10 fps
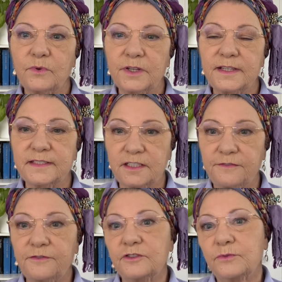is
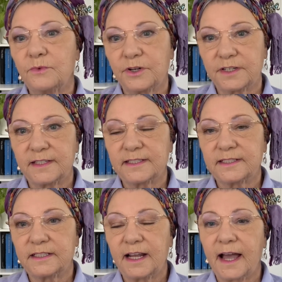different to what it is
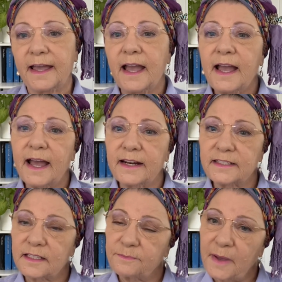today. And
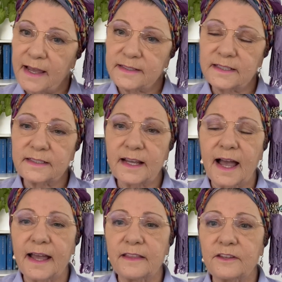it's about
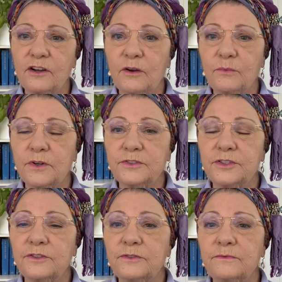today that I want
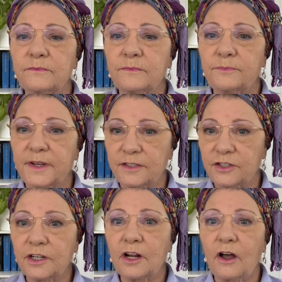to bring
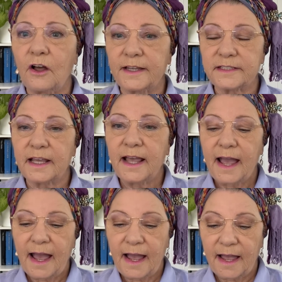to light.
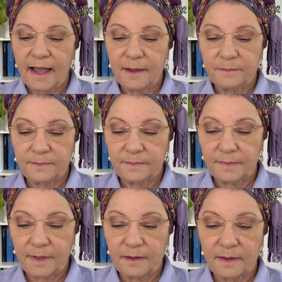
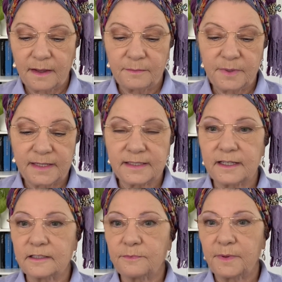
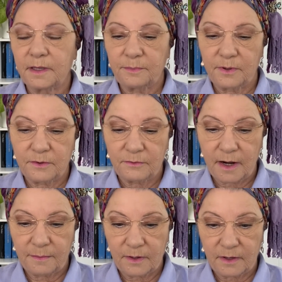Blessings be upon
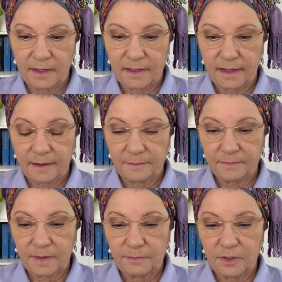Rabbi
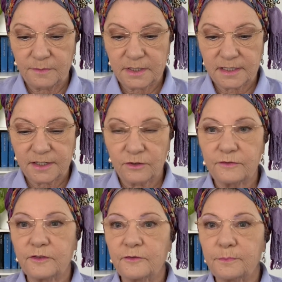Blumenstiel
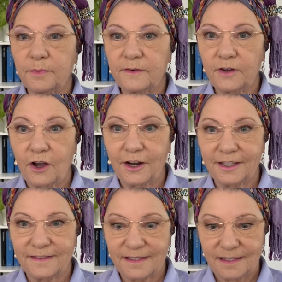for
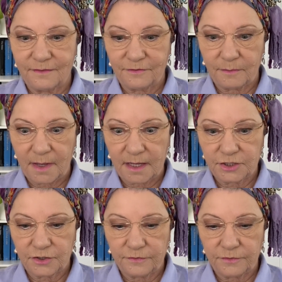providing this
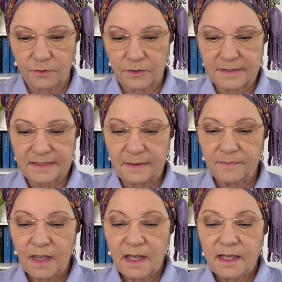information for us.
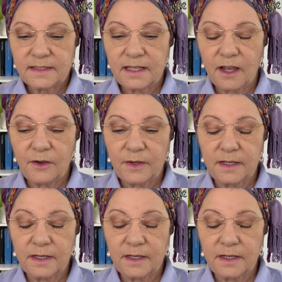So